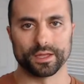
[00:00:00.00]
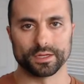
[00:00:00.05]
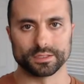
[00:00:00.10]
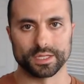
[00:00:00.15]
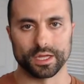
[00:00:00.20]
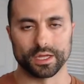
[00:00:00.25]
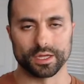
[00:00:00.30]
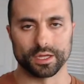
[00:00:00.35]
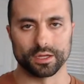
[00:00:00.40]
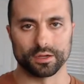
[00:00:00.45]

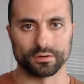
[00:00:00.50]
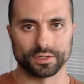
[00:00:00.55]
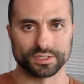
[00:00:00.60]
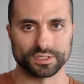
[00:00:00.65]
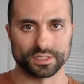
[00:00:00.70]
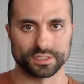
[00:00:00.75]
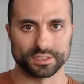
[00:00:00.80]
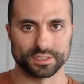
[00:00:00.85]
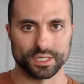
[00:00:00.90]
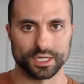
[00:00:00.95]
is that
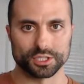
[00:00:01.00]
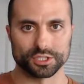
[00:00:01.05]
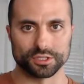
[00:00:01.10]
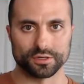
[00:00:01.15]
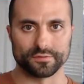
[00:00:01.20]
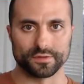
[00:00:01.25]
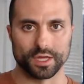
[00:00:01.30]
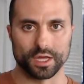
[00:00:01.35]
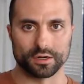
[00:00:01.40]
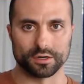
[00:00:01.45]
increased
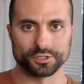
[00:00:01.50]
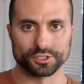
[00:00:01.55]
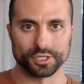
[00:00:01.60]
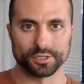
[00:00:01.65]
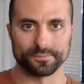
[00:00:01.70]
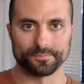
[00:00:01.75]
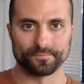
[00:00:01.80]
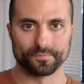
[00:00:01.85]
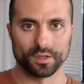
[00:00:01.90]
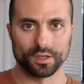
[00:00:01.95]
sensation of the
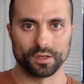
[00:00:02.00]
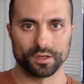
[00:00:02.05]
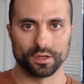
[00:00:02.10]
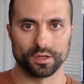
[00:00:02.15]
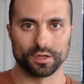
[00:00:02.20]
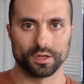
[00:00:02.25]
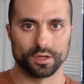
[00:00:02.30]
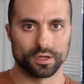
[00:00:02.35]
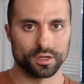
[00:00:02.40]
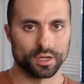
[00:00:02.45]
energy.
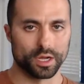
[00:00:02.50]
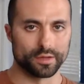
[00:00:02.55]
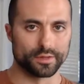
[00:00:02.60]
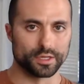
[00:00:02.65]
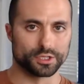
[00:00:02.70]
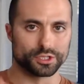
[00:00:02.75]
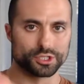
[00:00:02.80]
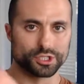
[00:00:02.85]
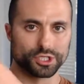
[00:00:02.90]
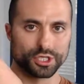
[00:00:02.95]

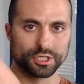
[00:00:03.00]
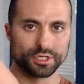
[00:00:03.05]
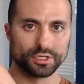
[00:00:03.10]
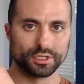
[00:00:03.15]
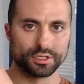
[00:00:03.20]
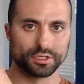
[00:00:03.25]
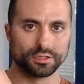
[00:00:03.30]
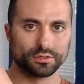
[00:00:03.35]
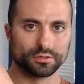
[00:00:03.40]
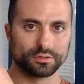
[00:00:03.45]
And then
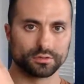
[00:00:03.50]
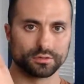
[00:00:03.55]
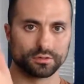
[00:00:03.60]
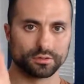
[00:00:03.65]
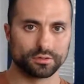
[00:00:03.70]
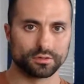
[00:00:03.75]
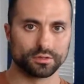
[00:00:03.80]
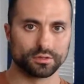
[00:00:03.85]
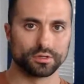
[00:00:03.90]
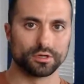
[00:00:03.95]
chi
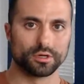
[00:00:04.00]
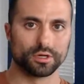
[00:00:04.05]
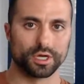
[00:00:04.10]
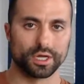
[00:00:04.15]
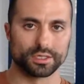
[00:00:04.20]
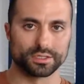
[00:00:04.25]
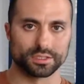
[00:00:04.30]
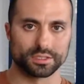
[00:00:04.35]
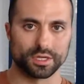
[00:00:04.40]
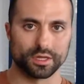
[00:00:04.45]

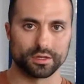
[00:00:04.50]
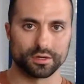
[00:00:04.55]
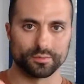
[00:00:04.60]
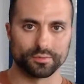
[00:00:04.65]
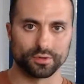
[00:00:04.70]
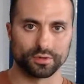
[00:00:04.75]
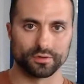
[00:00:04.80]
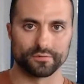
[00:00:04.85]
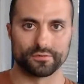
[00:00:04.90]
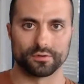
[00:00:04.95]
has this other
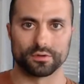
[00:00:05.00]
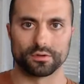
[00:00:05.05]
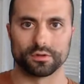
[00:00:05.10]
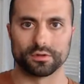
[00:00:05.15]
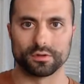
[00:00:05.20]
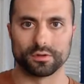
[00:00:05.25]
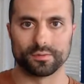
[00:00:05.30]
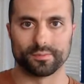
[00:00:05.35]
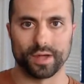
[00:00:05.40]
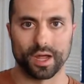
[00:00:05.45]

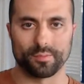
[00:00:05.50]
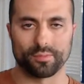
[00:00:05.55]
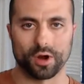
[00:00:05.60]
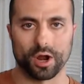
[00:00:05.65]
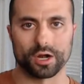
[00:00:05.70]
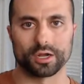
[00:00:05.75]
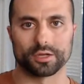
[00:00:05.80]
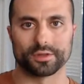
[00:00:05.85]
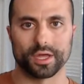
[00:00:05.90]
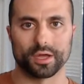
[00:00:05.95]
beautiful
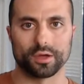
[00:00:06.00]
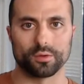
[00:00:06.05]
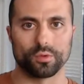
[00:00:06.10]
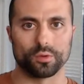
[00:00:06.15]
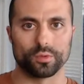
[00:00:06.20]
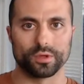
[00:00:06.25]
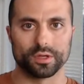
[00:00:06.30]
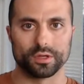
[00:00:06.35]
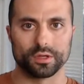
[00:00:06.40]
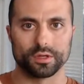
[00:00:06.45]
byproduct that
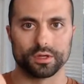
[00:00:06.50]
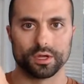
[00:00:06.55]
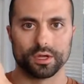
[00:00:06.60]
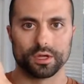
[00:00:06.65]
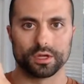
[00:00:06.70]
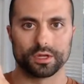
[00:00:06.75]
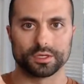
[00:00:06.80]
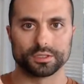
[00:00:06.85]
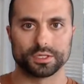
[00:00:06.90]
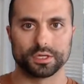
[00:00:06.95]
when we
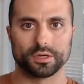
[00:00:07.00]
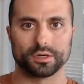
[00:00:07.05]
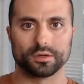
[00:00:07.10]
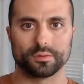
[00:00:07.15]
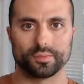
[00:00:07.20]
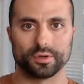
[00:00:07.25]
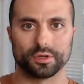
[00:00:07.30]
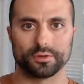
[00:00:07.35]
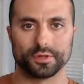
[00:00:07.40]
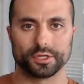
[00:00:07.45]
continue
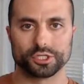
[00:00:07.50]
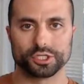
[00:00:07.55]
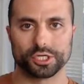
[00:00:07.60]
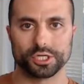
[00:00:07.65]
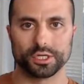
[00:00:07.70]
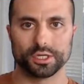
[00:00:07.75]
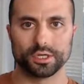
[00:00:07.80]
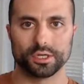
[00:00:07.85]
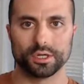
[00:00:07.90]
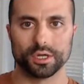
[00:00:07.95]
to build the
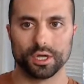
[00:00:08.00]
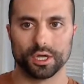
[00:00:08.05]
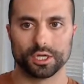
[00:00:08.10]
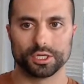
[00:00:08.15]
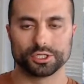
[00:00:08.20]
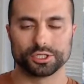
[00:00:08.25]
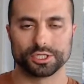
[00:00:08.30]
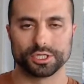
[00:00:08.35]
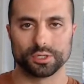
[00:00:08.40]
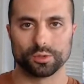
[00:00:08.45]
chi,
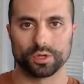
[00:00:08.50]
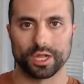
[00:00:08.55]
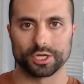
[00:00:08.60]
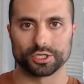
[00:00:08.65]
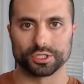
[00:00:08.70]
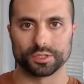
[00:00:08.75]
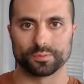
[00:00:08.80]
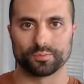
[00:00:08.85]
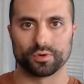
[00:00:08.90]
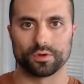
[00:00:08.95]
chi will
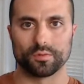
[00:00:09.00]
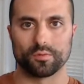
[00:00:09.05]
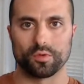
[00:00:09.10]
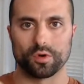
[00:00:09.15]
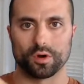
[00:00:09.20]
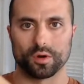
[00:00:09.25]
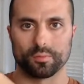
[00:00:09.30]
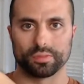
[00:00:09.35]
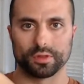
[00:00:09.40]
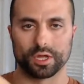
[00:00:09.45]
actually pull
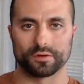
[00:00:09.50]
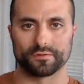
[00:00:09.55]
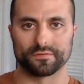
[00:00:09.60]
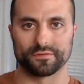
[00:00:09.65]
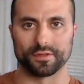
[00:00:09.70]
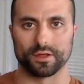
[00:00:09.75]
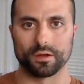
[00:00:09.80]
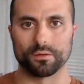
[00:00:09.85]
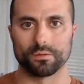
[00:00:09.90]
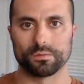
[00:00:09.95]
more blood
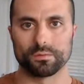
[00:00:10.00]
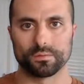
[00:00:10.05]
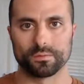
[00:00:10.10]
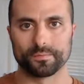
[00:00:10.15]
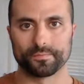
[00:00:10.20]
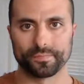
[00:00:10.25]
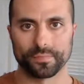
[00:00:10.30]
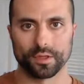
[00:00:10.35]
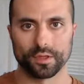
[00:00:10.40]
flow